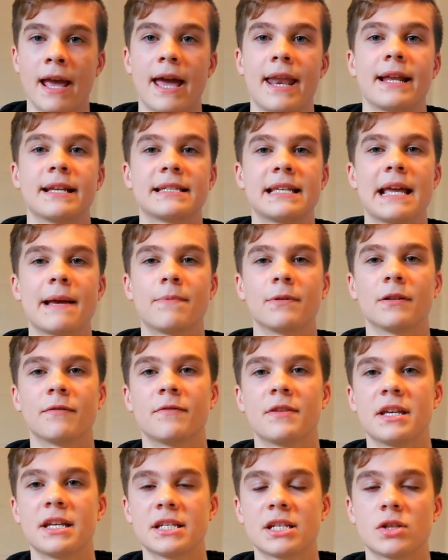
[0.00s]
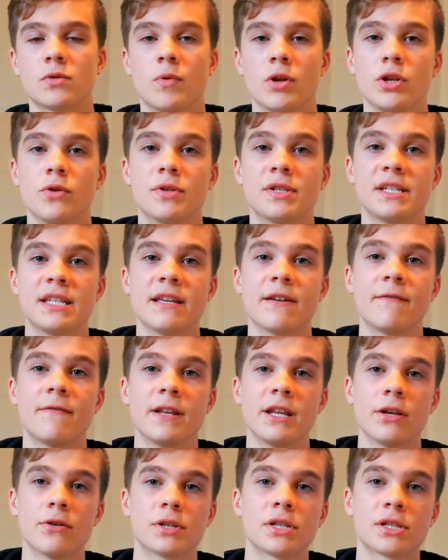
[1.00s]
An example of this is when you see a
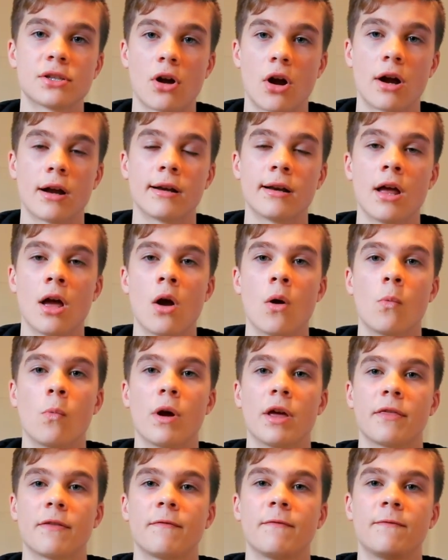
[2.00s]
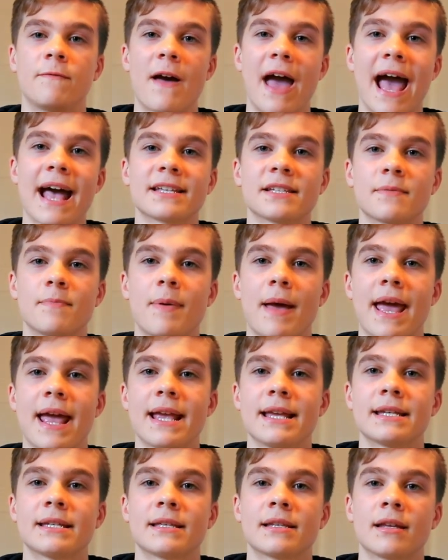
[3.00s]
video start with
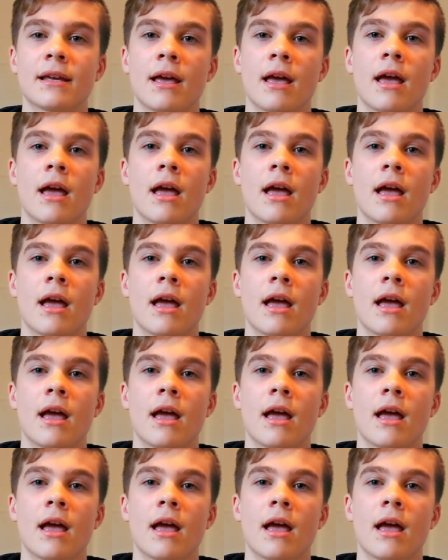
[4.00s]
fast-paced,